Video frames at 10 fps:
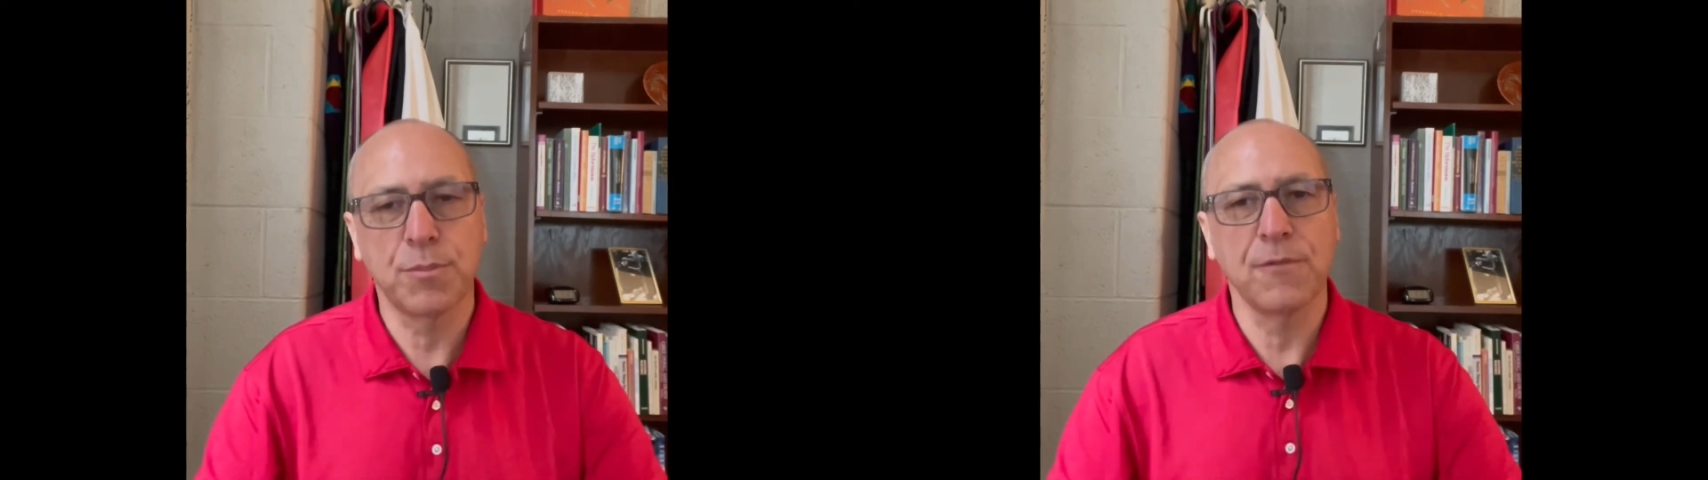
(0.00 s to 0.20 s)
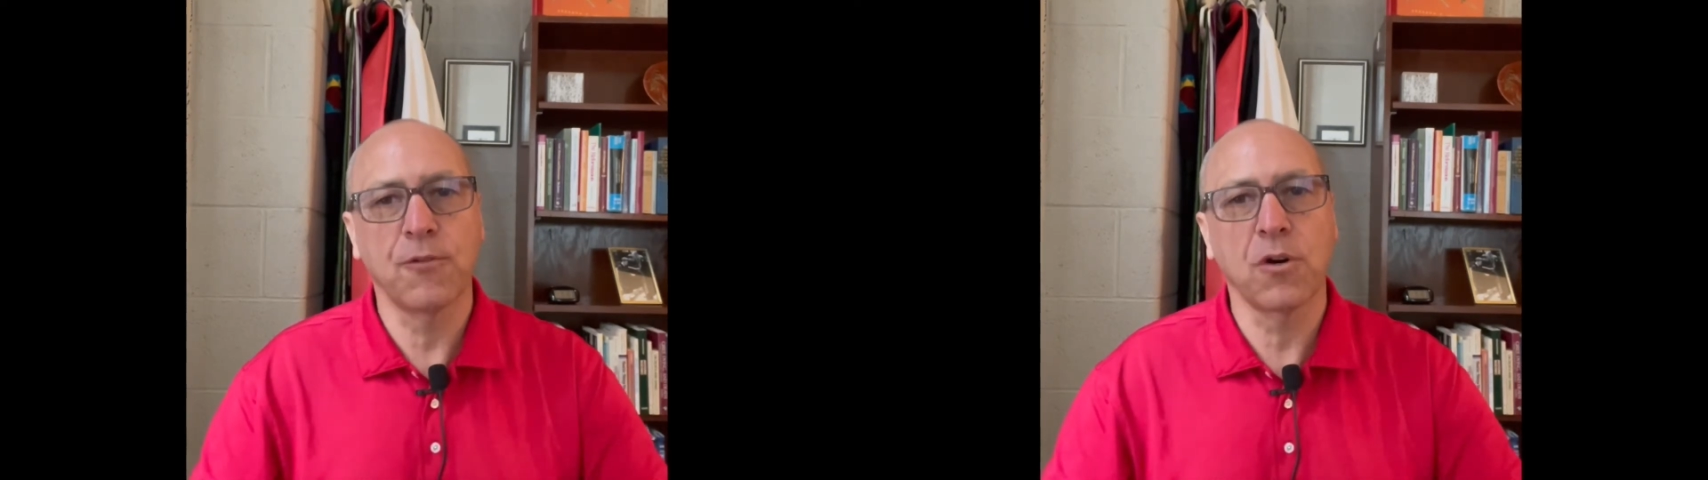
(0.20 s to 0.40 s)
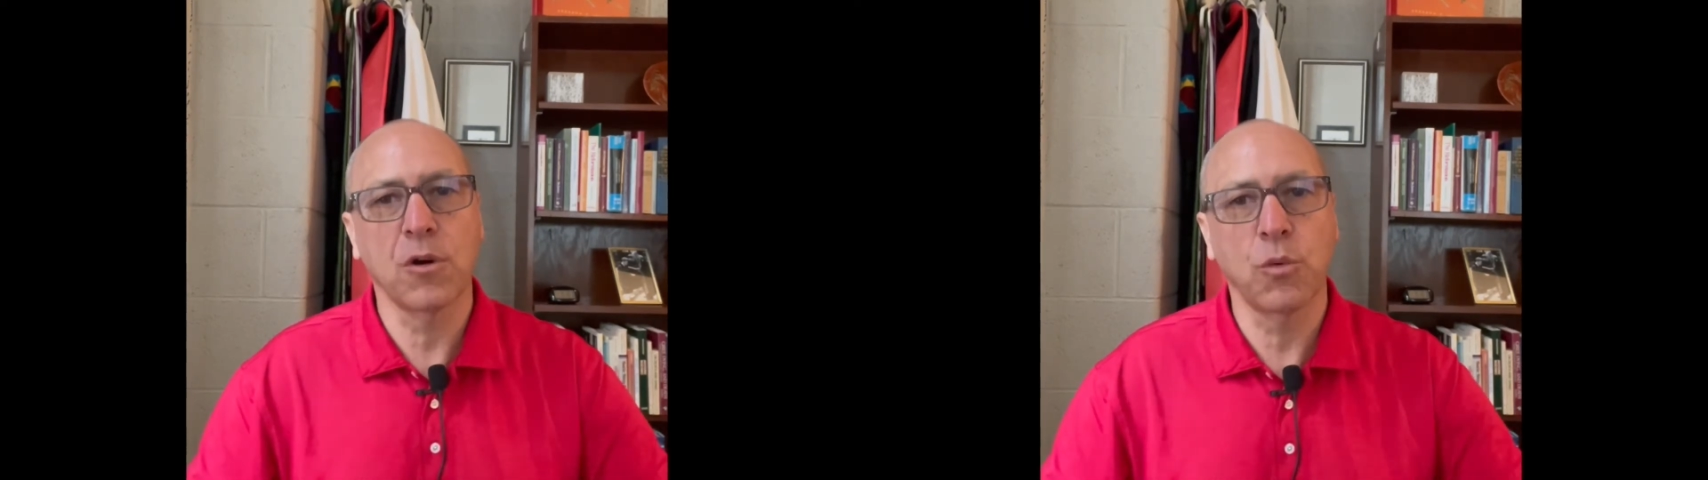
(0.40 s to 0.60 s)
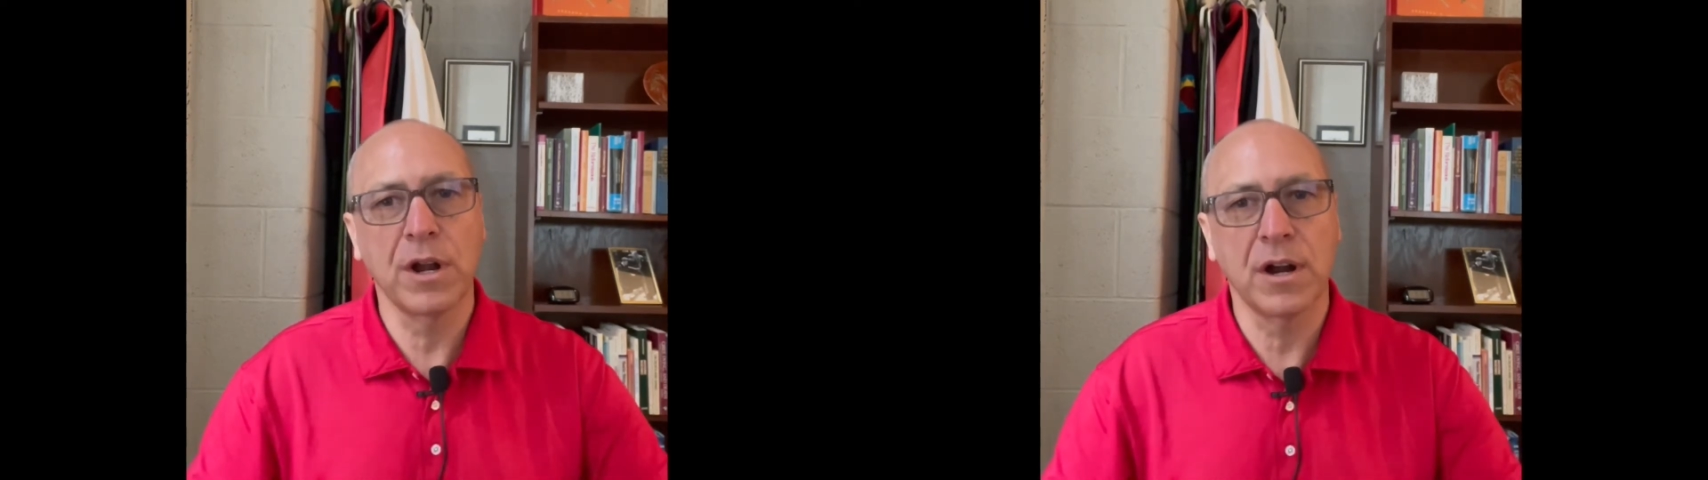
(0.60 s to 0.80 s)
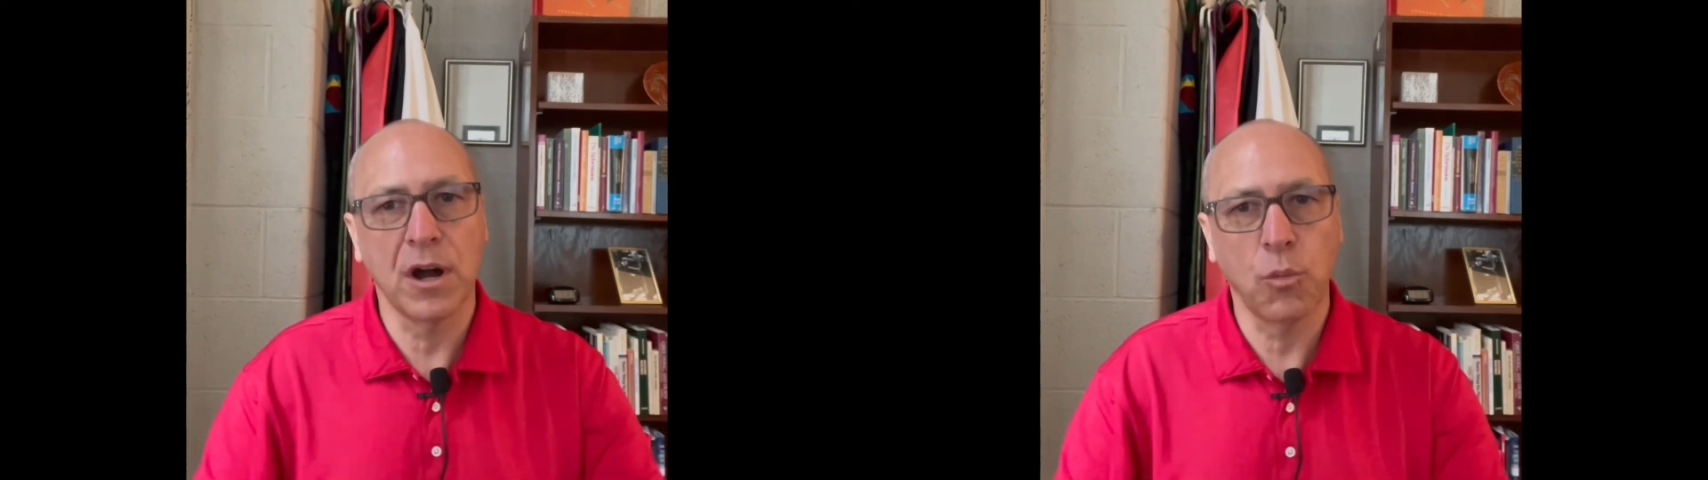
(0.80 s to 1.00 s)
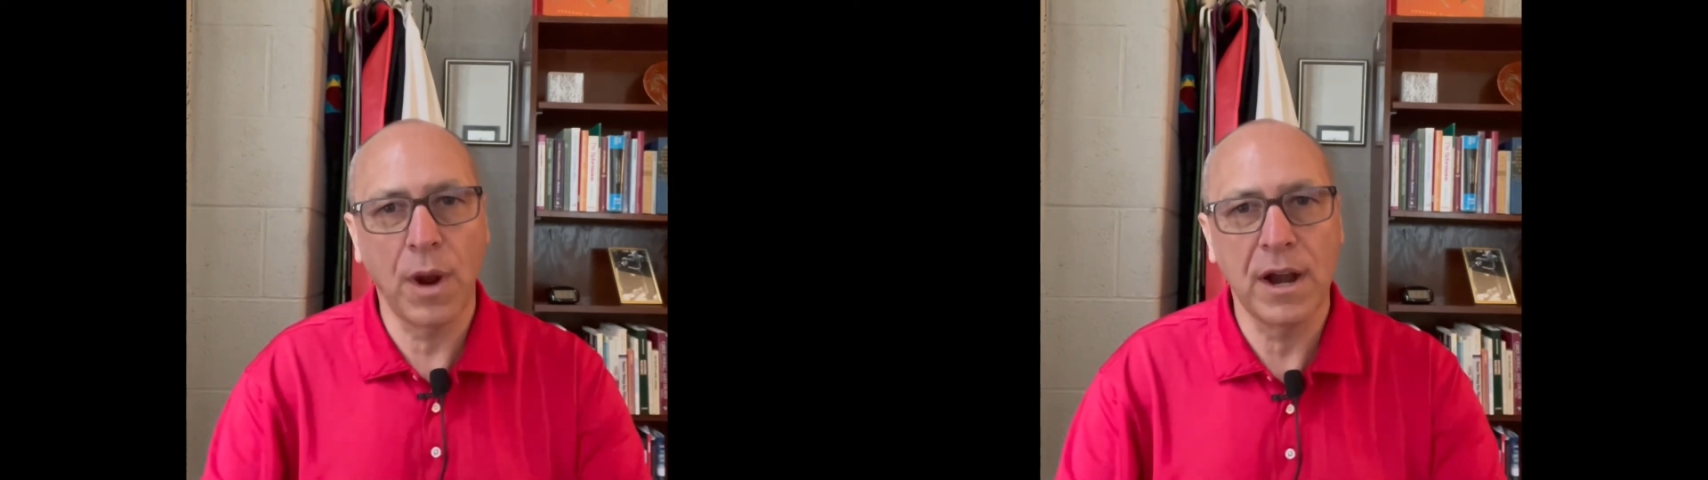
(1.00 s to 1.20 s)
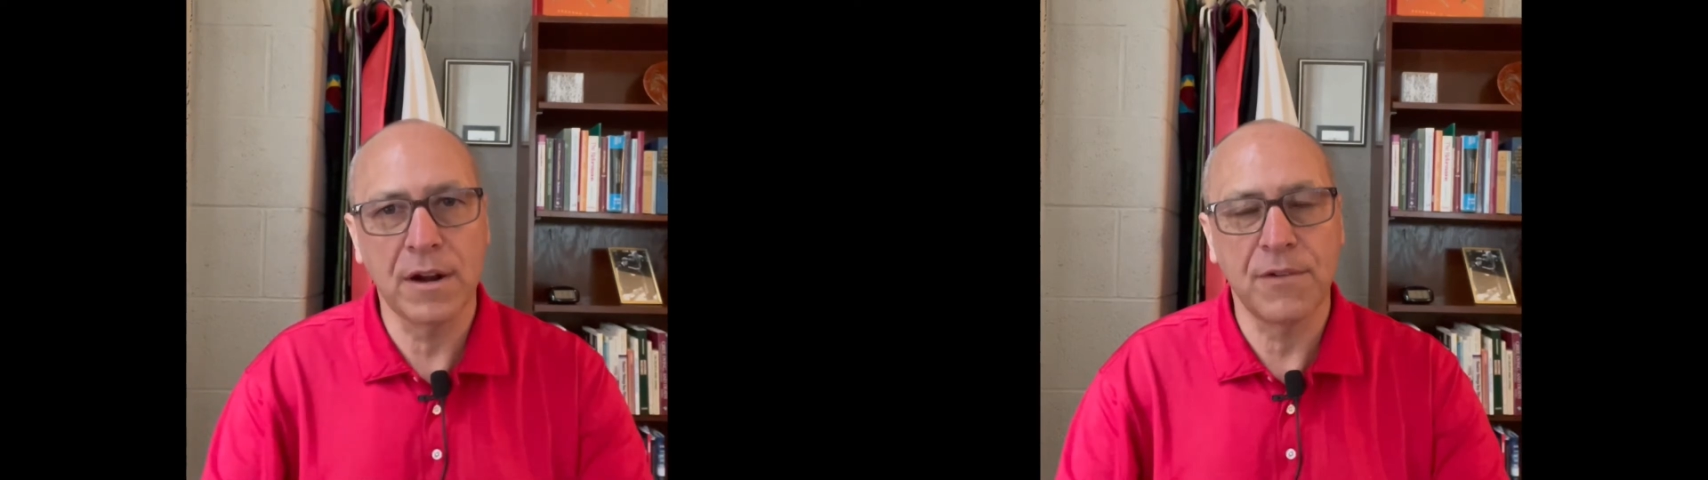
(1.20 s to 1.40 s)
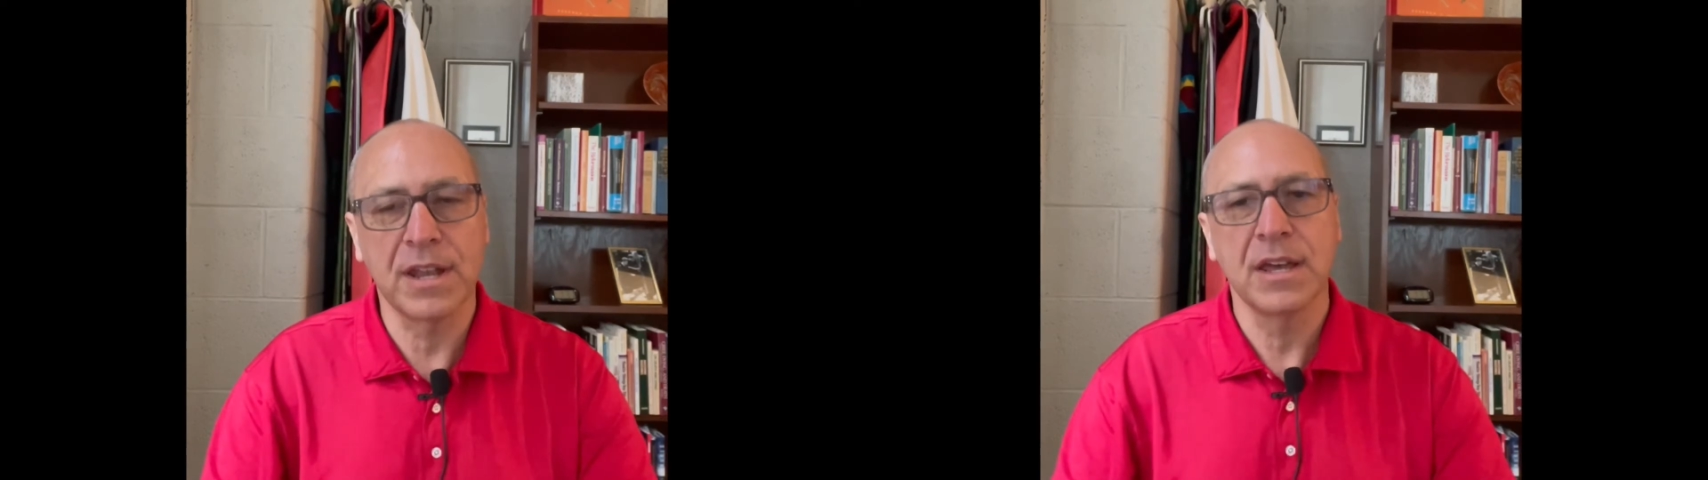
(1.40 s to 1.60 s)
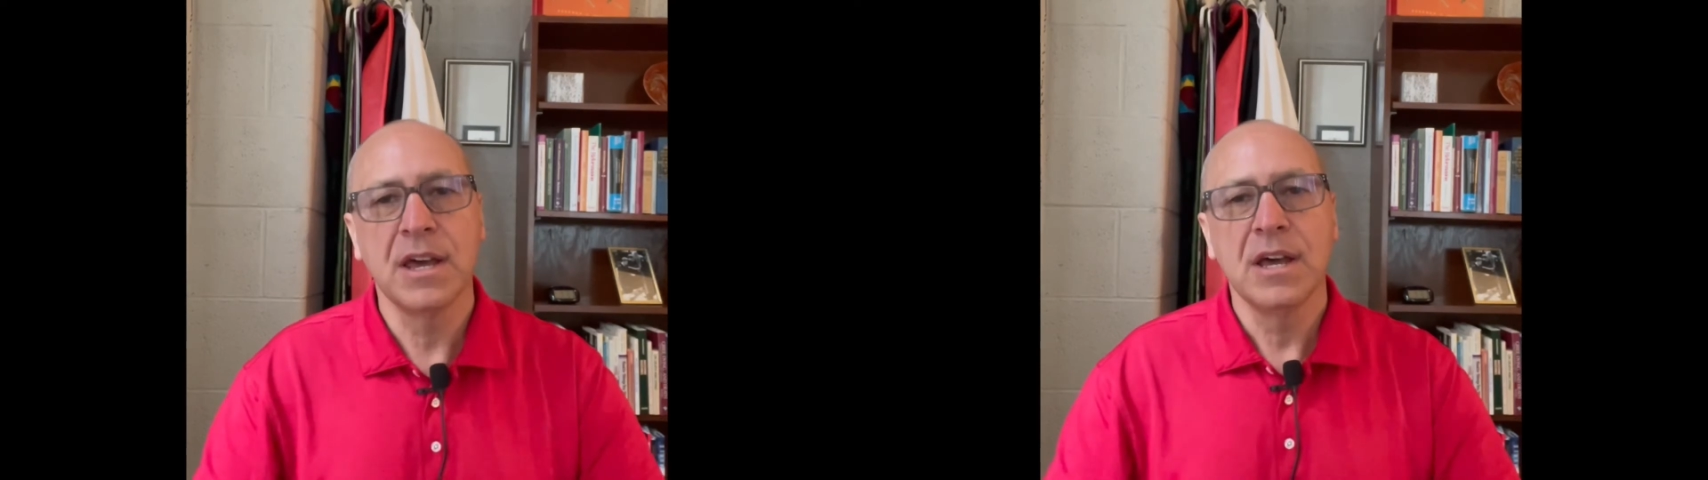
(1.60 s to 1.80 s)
before we're aware of it.